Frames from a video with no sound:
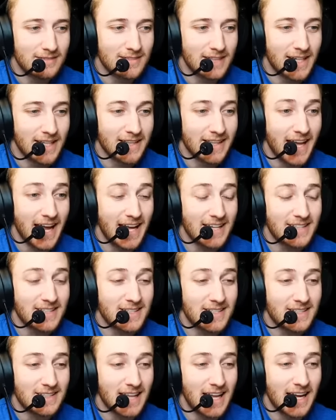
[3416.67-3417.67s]
And
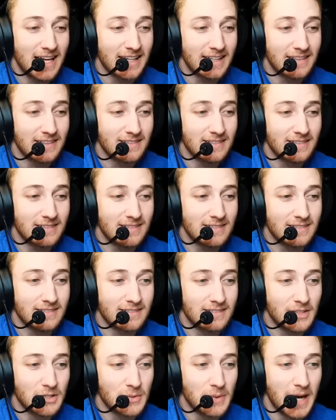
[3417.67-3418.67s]
that's like,
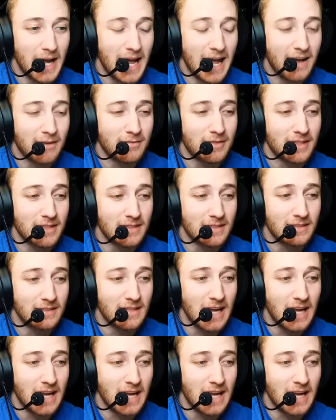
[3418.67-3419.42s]
you haven't